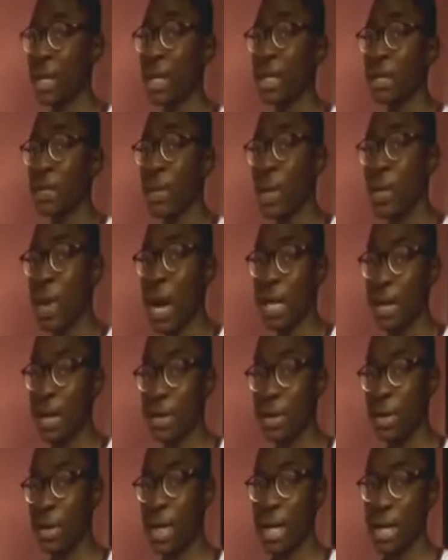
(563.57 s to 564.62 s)
So when you add them
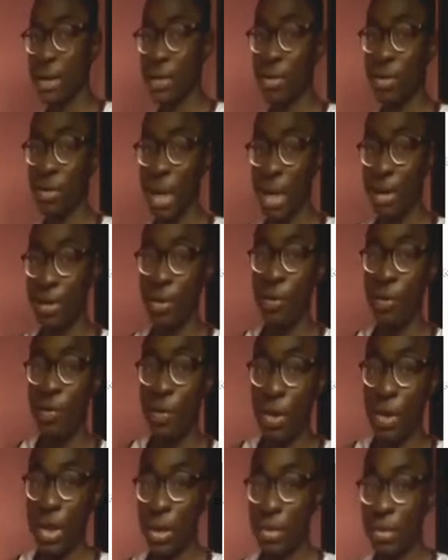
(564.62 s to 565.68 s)
together and you look
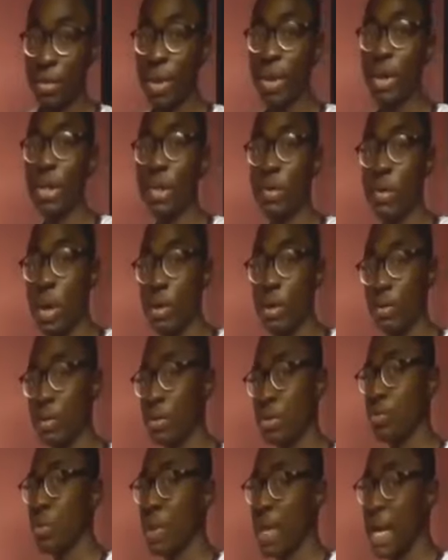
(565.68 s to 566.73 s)
for the square
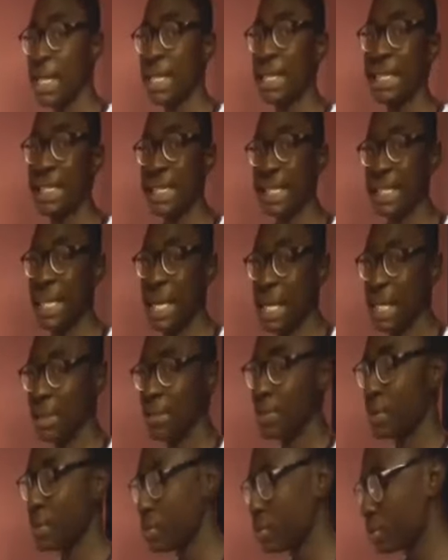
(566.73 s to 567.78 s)
root, you get the distance
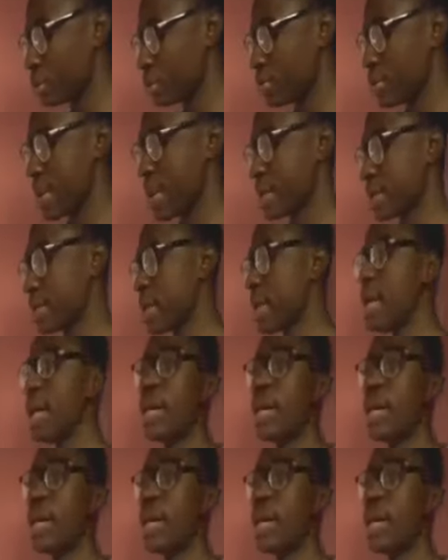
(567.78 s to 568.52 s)
between those two lines.